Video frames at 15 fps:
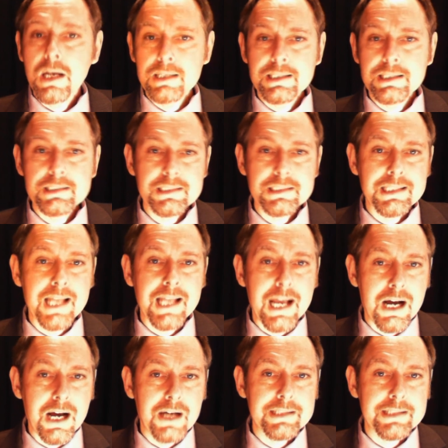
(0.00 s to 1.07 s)
and listen to their
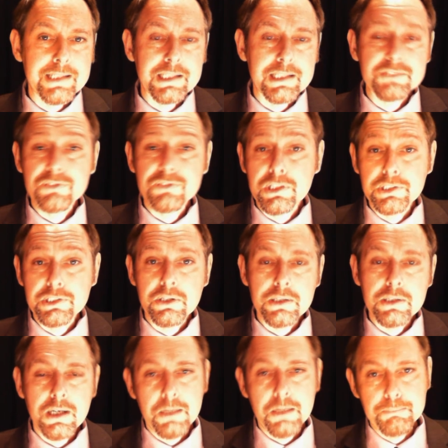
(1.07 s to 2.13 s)
ideas for a
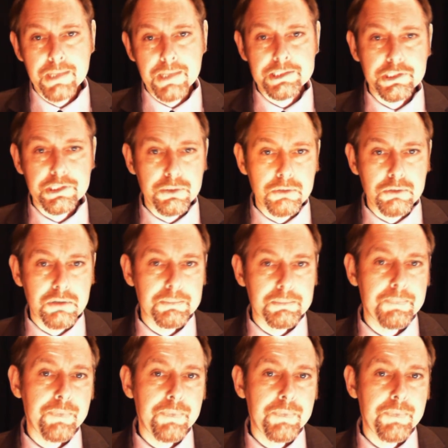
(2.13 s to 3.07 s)
younger and better Europe.